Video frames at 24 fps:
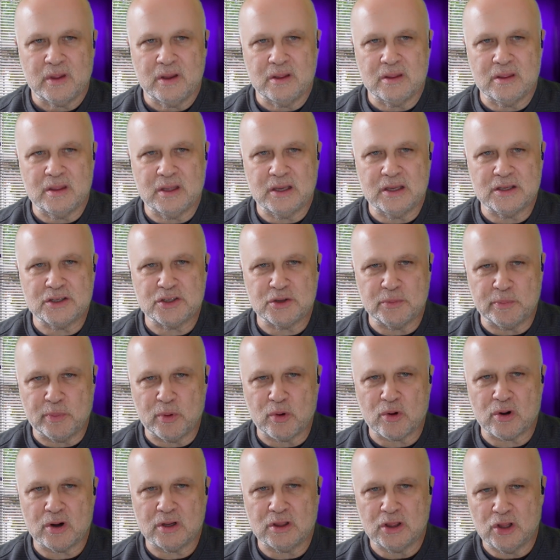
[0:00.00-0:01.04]
the
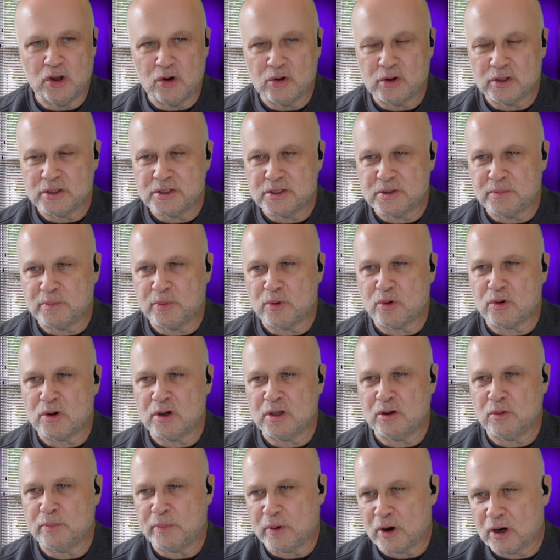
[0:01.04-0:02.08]
support, local
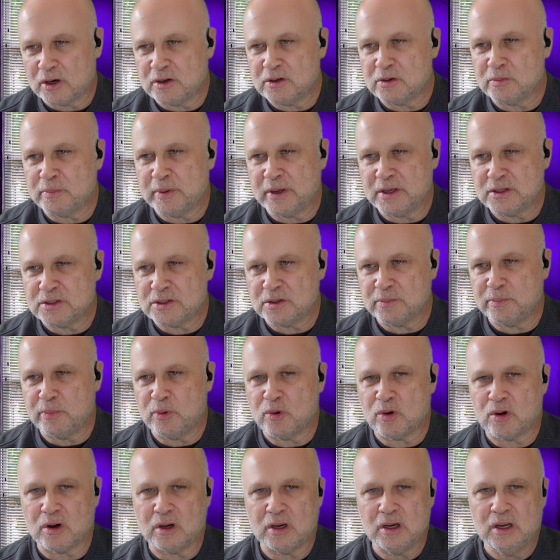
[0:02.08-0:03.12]
support, or partner-based
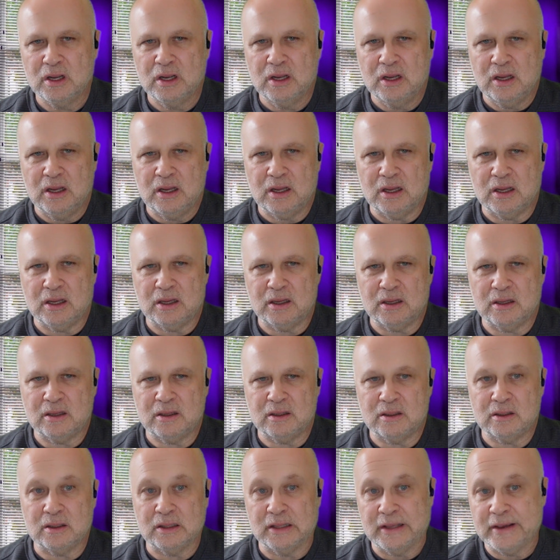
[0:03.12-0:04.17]
support,
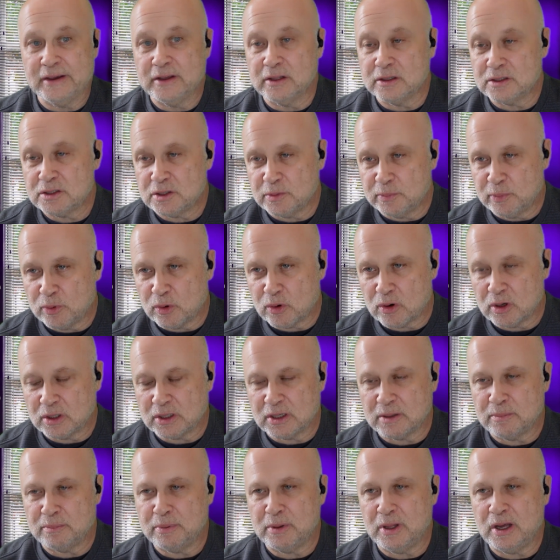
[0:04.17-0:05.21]
legal support,
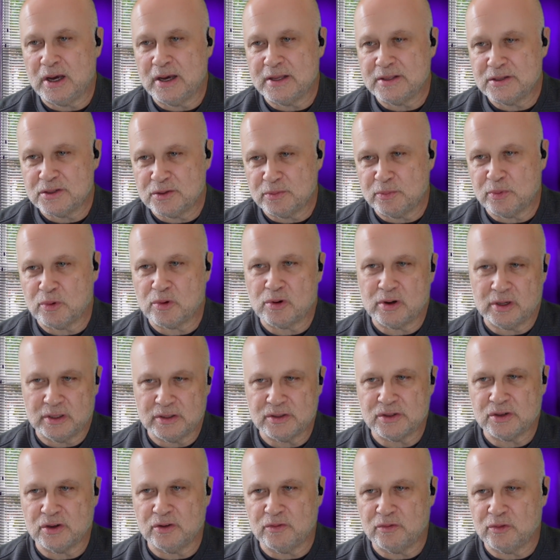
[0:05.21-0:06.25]
compliance support, and
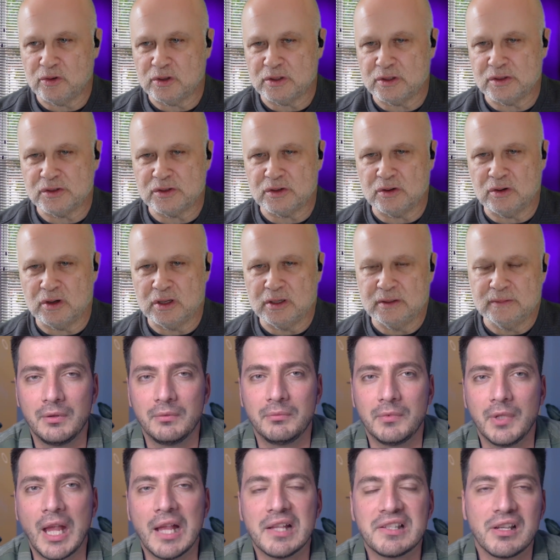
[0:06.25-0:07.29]
so forth and so on.
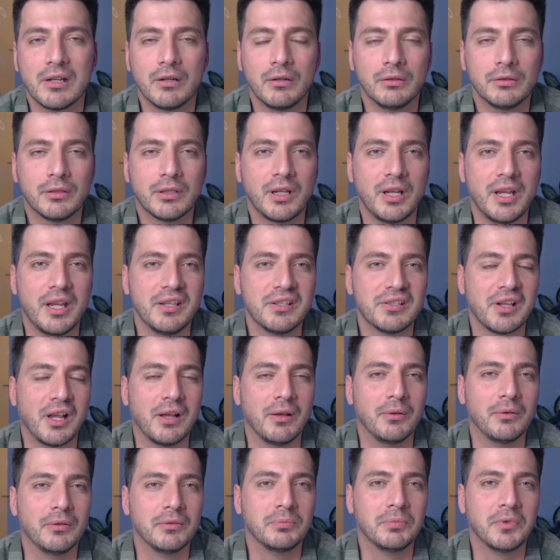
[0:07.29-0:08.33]
That's a good case.
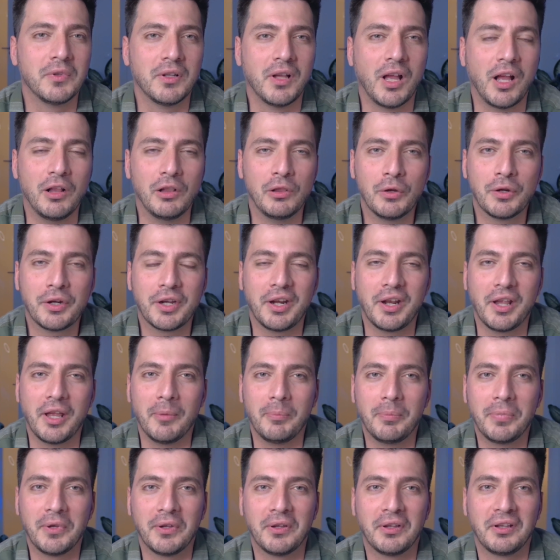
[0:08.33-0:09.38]
I'll look it
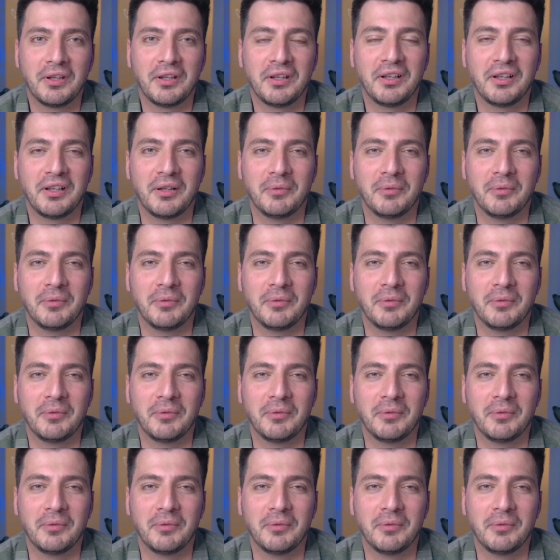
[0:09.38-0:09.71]
up. I'll